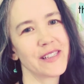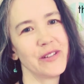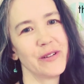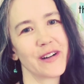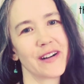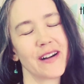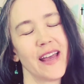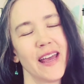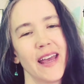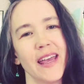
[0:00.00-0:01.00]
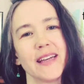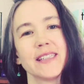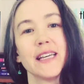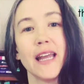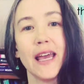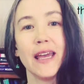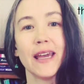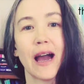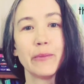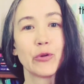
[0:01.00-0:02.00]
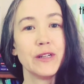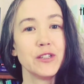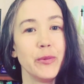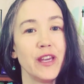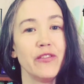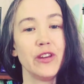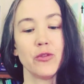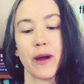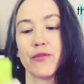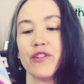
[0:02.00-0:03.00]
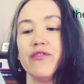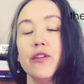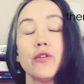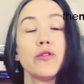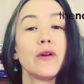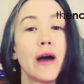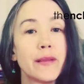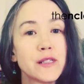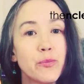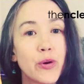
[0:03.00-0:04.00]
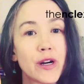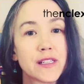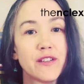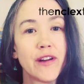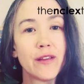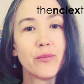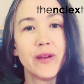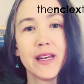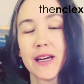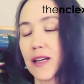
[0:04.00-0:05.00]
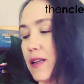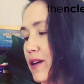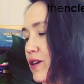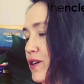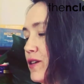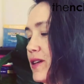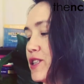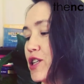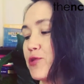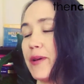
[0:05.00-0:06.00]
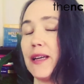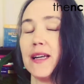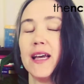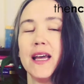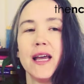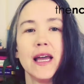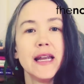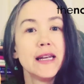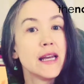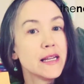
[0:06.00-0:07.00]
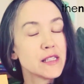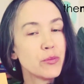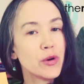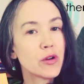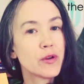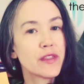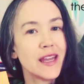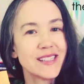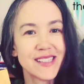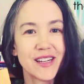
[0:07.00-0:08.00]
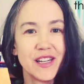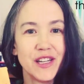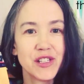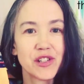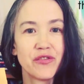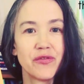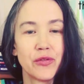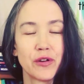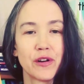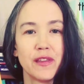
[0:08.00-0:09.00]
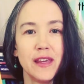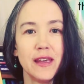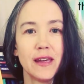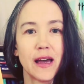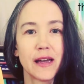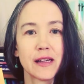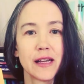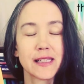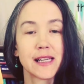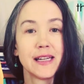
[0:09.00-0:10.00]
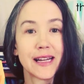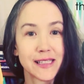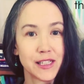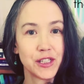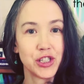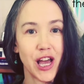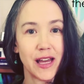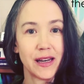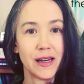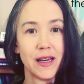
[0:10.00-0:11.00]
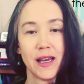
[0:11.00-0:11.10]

tutor, and today I'm going to be giving you my review on this book, Developing Clinical Judgment. And it's a book with case studies for the NCLEX Next Gen,